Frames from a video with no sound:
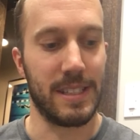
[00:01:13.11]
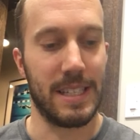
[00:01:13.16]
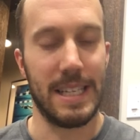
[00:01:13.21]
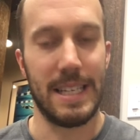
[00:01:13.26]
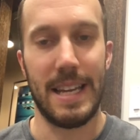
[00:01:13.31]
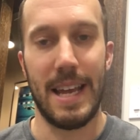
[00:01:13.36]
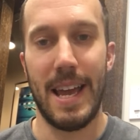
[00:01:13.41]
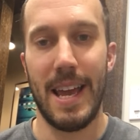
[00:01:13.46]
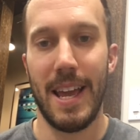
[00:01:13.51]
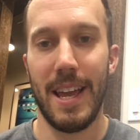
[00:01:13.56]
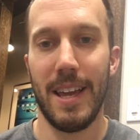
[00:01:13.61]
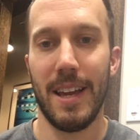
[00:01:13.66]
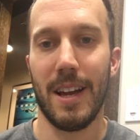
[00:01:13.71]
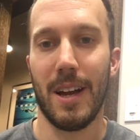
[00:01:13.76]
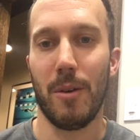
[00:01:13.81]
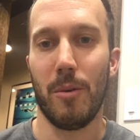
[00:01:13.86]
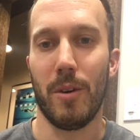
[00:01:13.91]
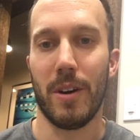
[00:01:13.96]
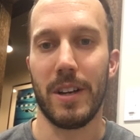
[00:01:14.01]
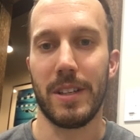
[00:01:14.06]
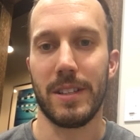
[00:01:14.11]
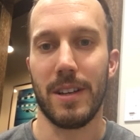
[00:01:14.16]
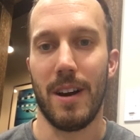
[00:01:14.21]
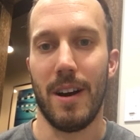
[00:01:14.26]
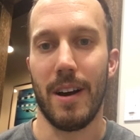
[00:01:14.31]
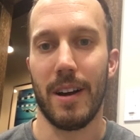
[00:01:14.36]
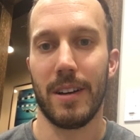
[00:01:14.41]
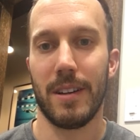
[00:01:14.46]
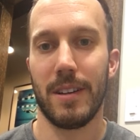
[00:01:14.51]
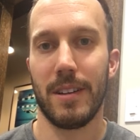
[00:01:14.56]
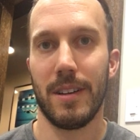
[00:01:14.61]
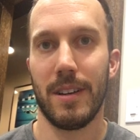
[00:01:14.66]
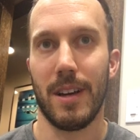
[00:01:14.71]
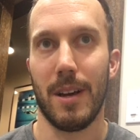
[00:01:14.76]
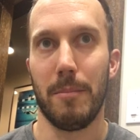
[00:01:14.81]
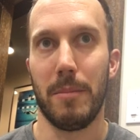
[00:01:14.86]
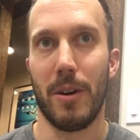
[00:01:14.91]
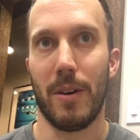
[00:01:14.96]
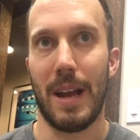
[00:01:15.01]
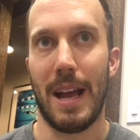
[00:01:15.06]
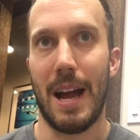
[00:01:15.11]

Today I want to talk about